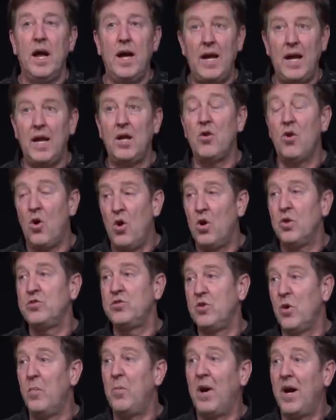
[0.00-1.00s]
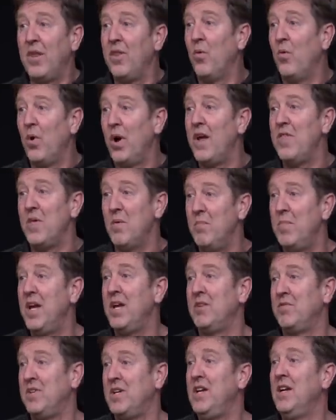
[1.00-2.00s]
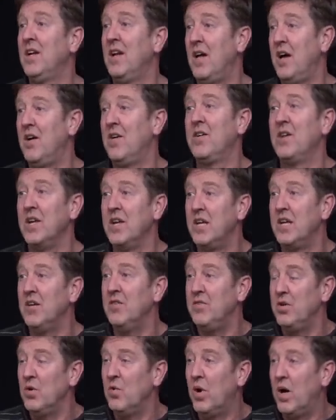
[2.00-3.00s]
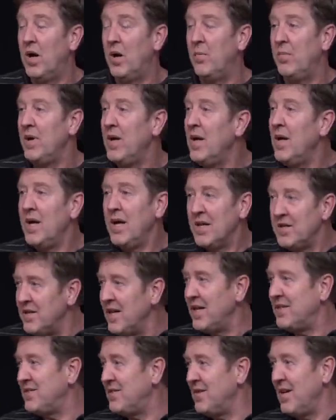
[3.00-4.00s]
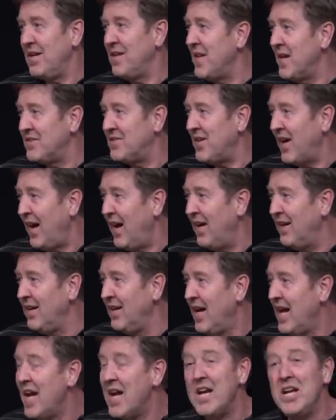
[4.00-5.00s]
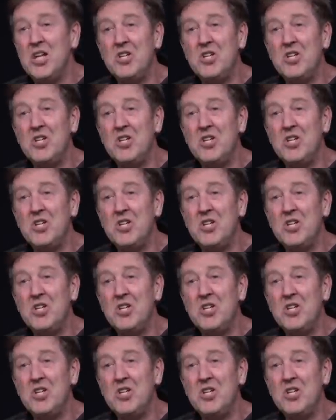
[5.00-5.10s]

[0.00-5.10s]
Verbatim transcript: and also, by the way, the men of Keilah are going to give you up. Isn't that, isn't that sad?